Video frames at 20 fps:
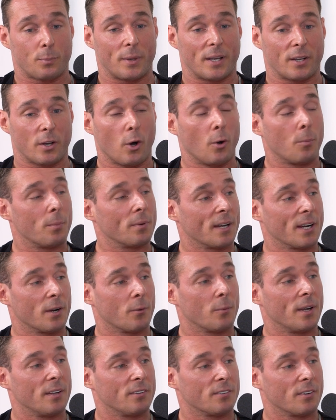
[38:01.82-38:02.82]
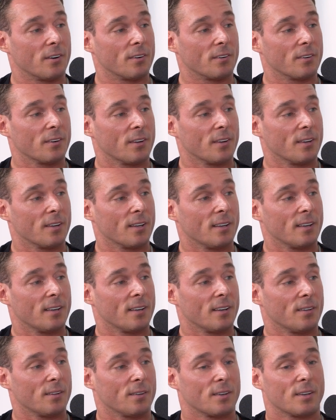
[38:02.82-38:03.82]
big open airways are
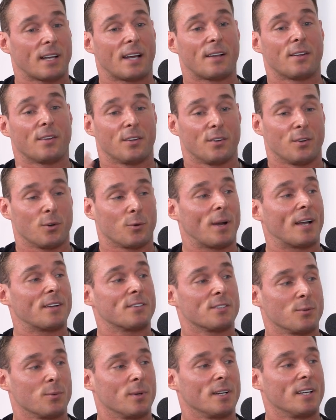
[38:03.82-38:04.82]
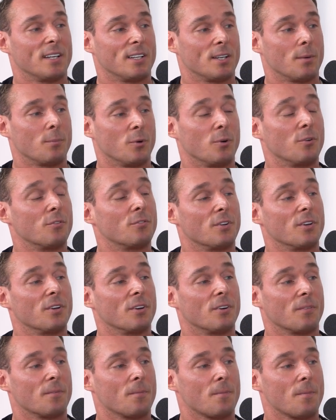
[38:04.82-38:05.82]
kind of the direction we need to move
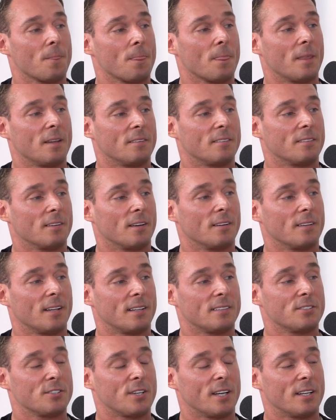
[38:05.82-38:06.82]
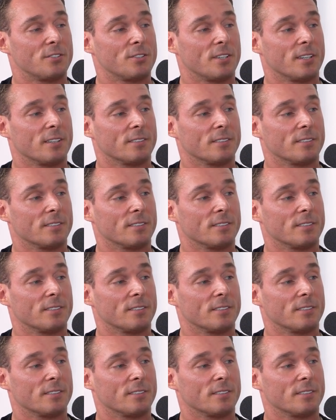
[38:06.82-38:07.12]
to. And so that's changing.